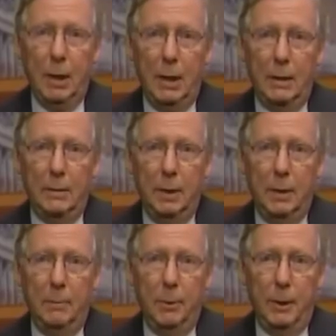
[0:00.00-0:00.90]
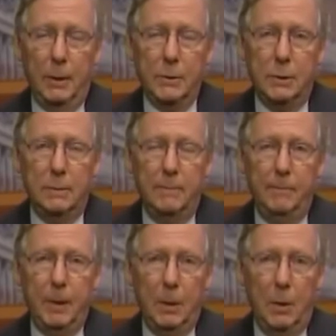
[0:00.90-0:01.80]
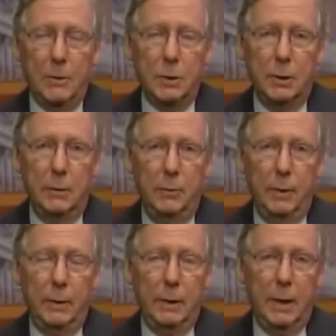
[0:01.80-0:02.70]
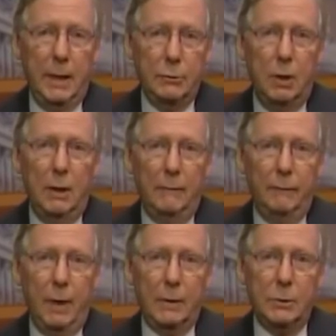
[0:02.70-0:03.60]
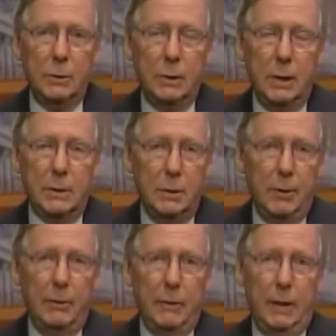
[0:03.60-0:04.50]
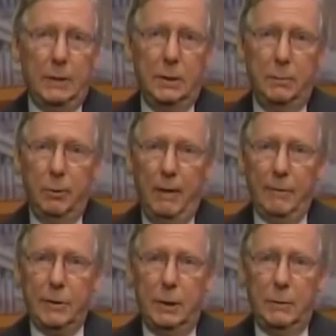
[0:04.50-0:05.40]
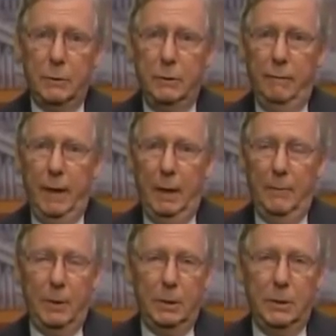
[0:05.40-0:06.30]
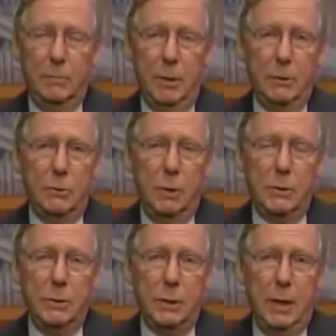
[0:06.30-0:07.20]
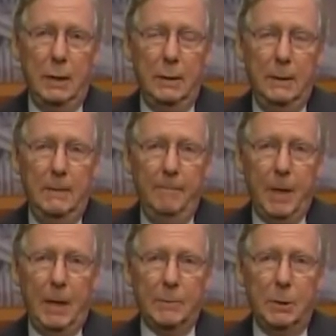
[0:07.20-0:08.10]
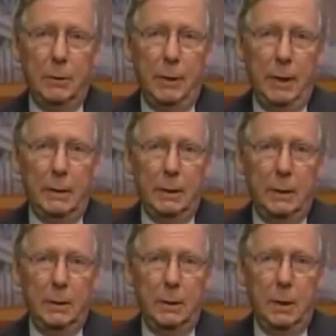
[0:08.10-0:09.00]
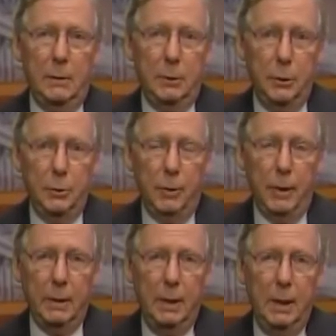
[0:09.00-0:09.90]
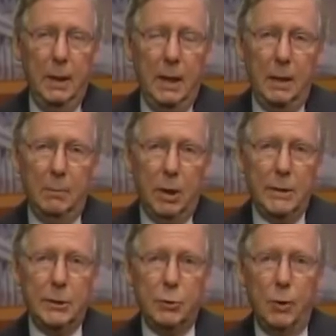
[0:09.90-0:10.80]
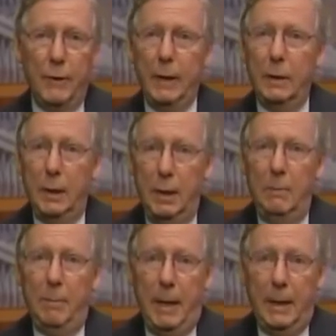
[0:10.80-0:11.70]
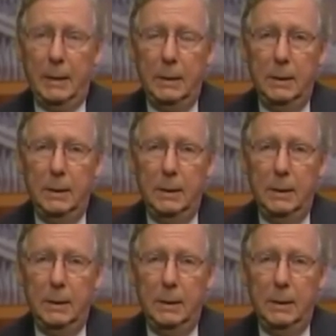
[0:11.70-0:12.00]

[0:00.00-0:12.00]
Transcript: land production, largely with hydraulic fracturing and some other things that the private sector has developed that this administration has had absolutely nothing to do with. In places where they could impact,